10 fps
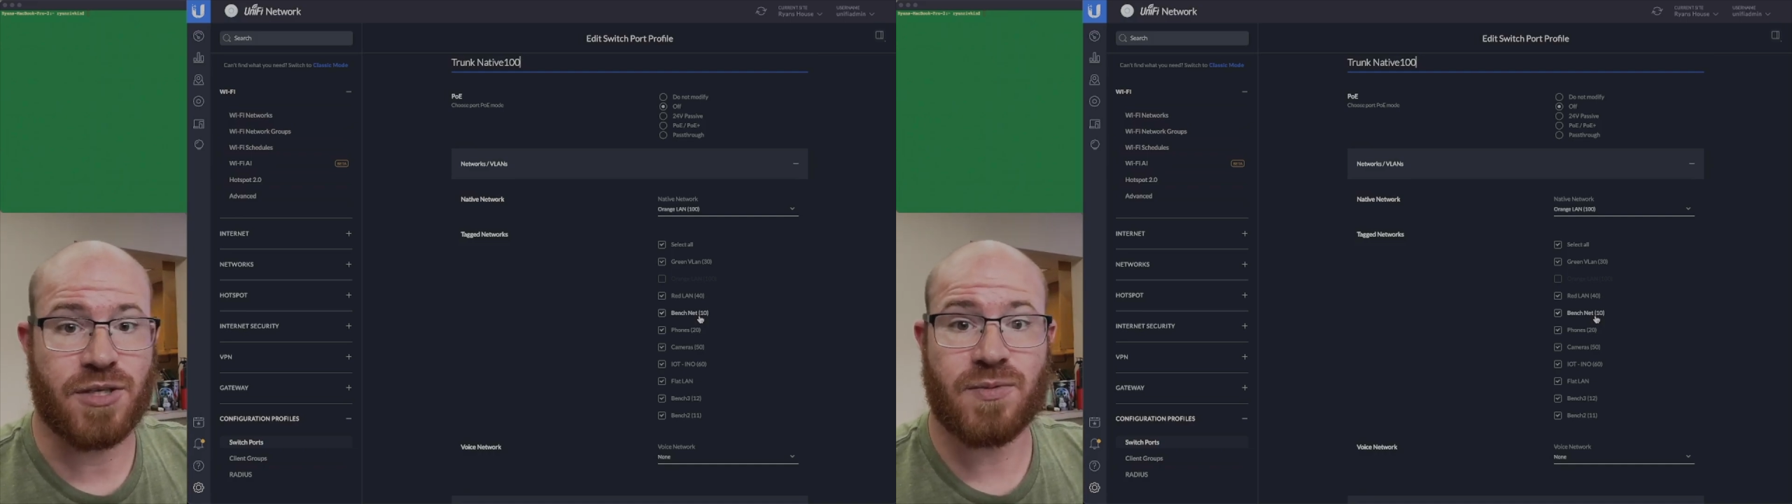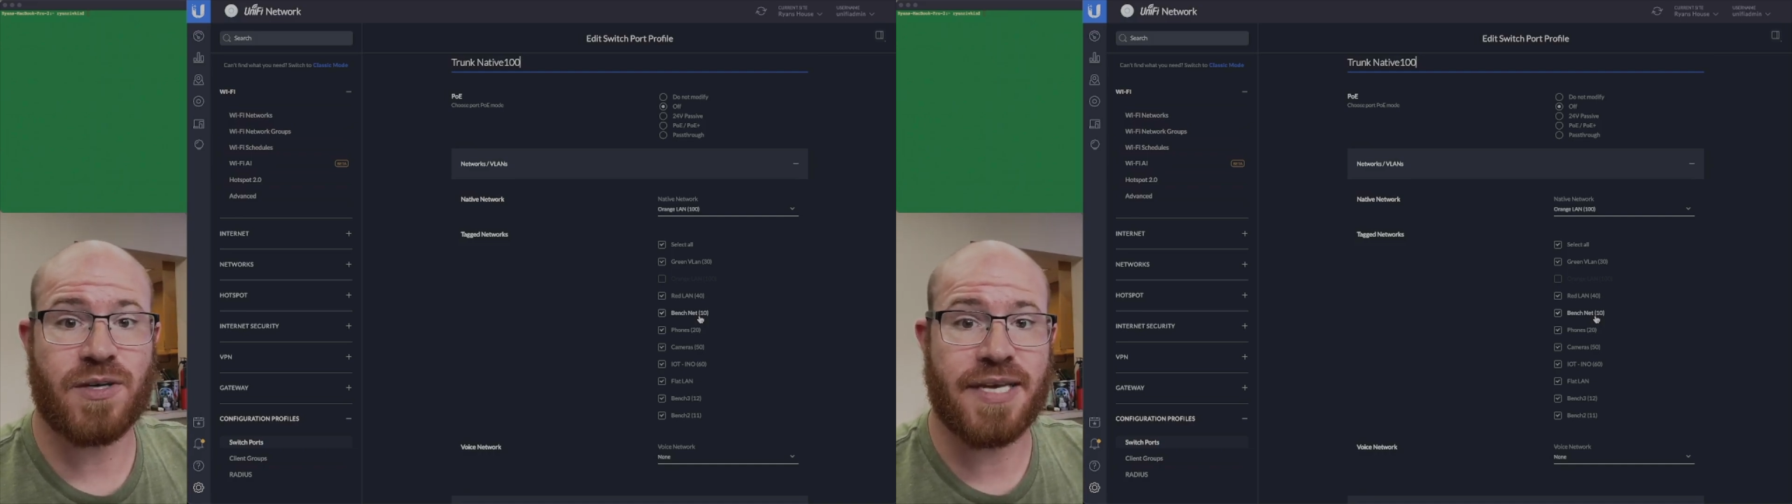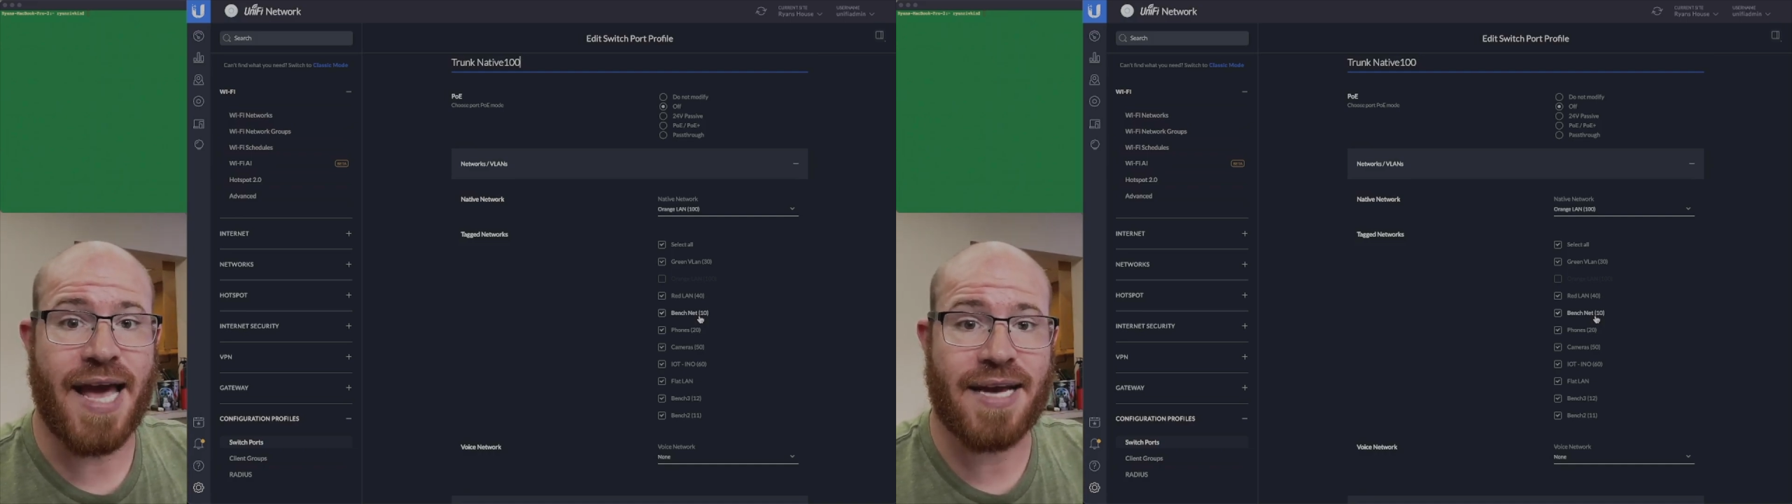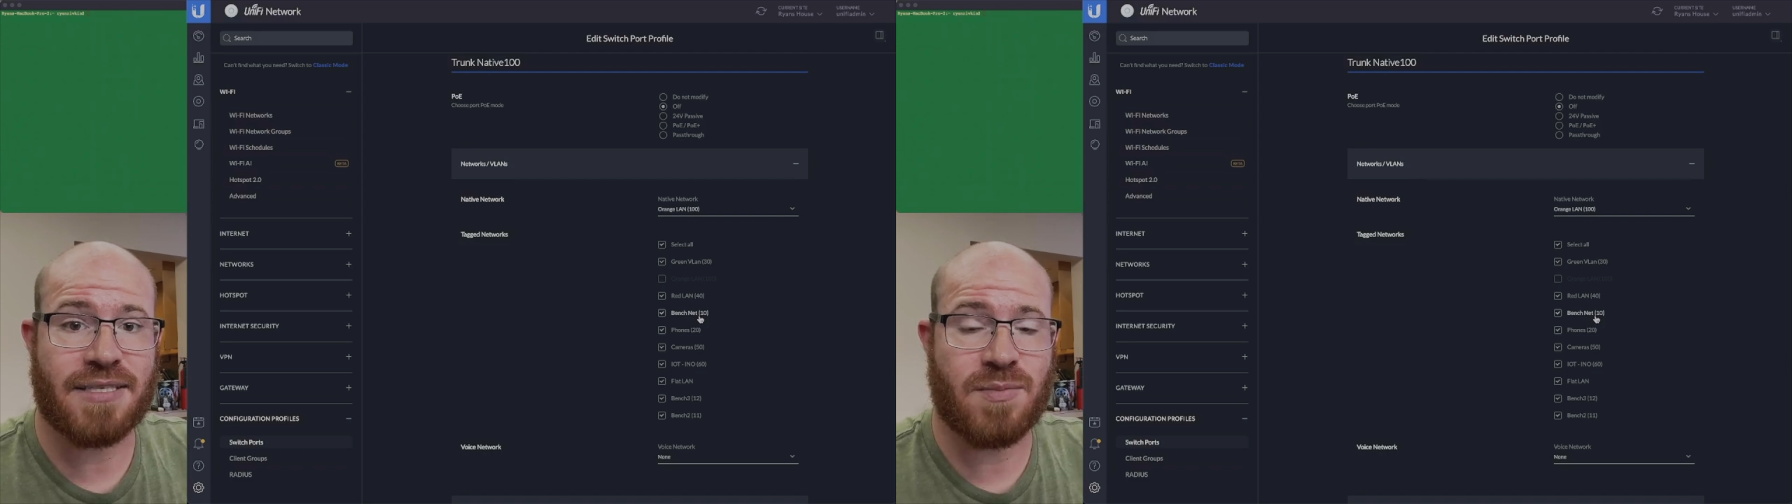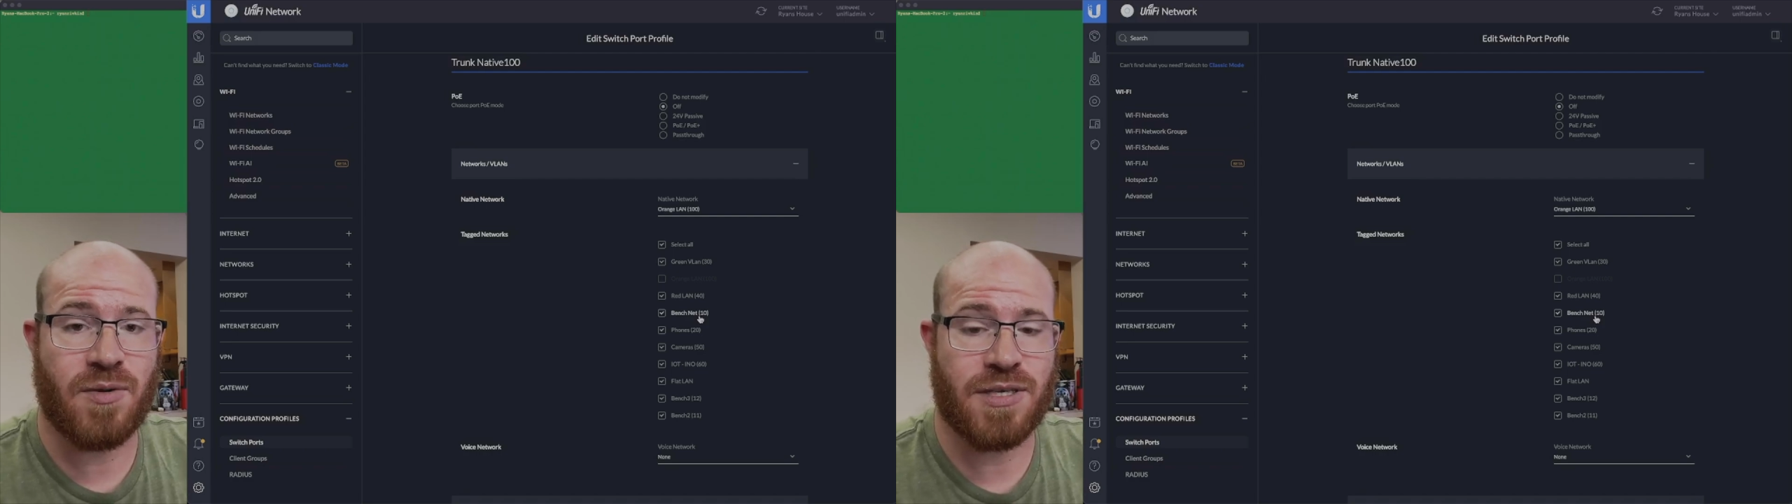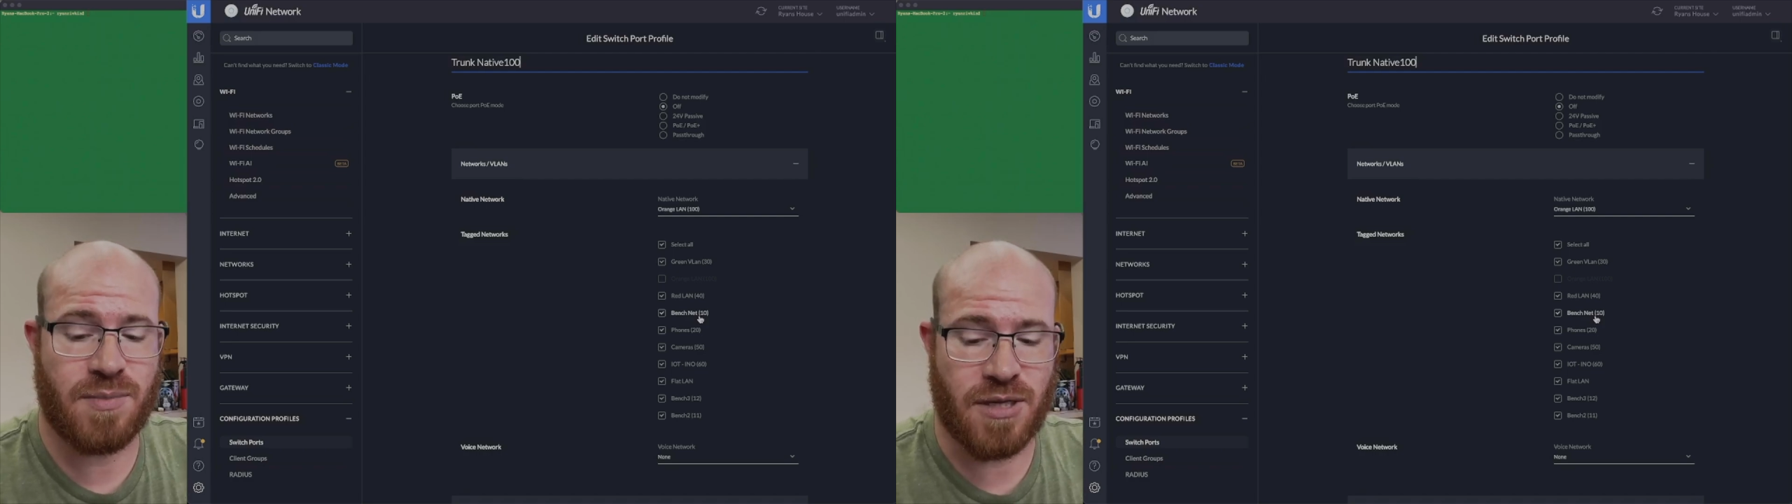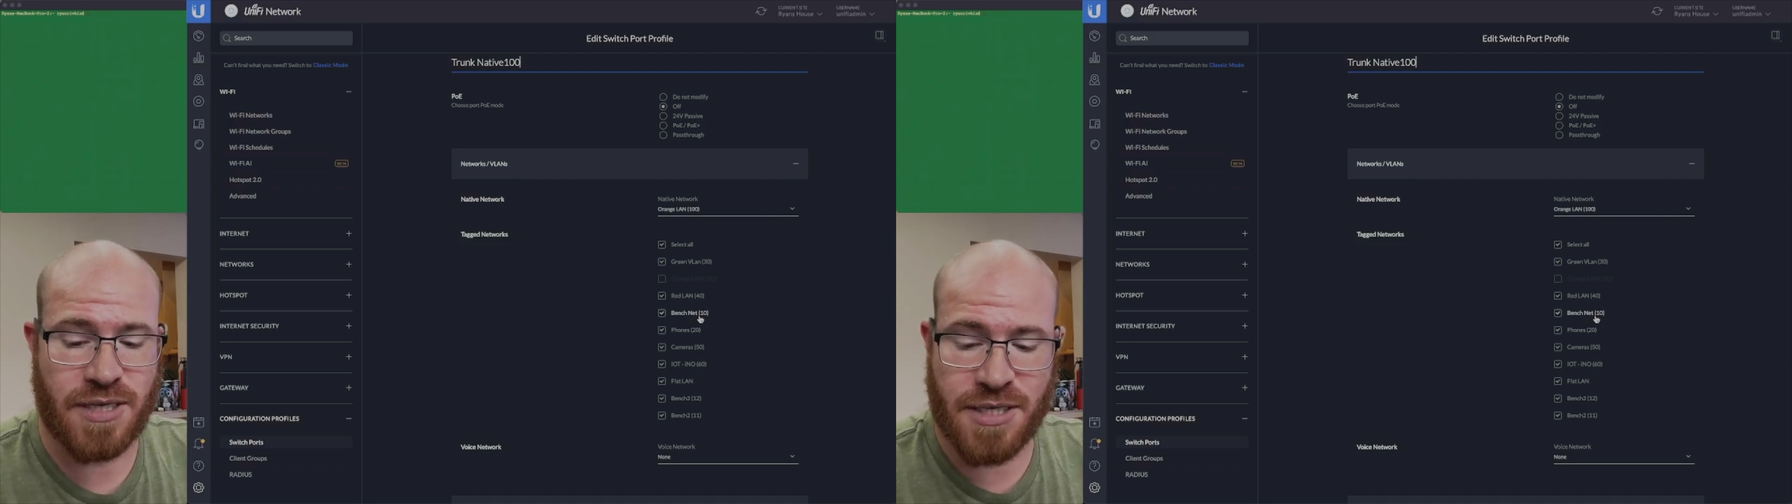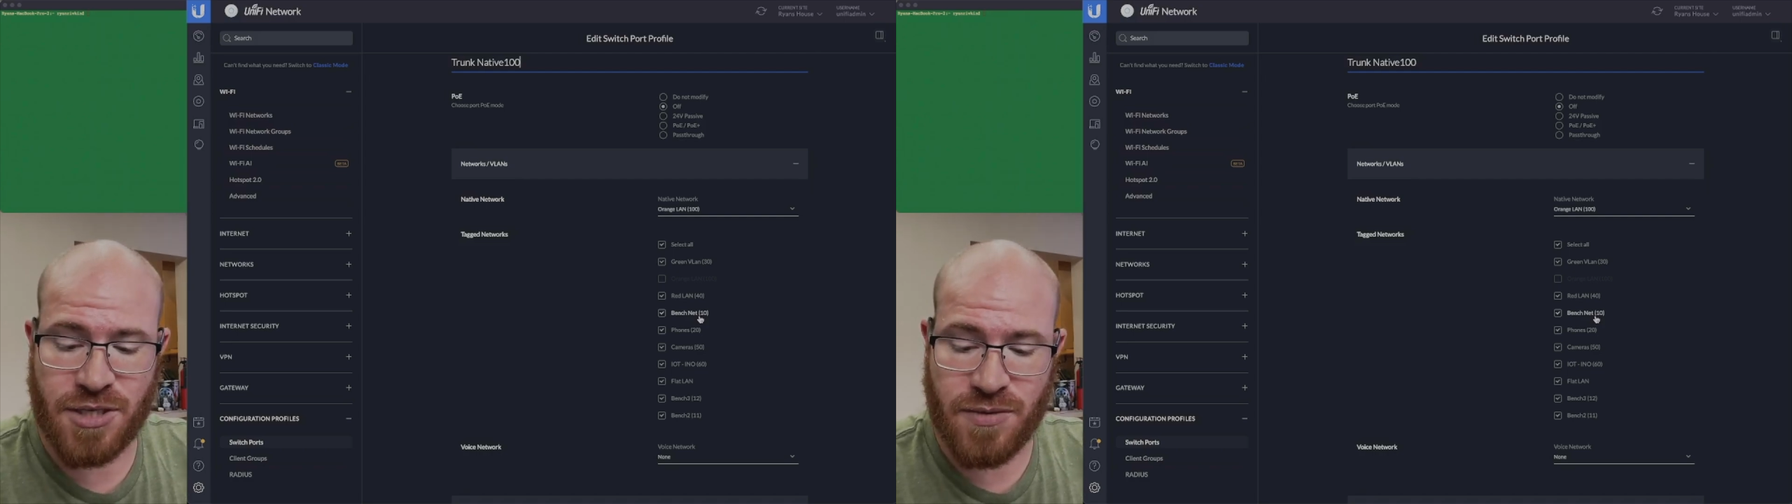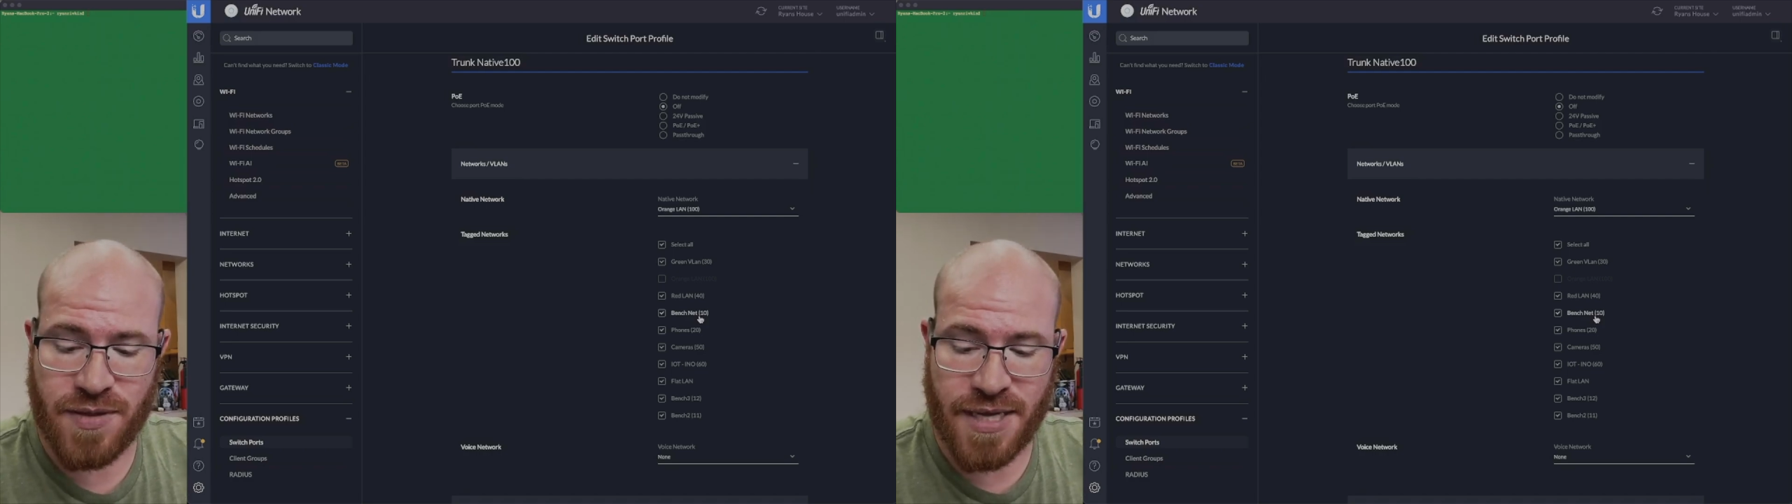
which is where the access point is plugged into,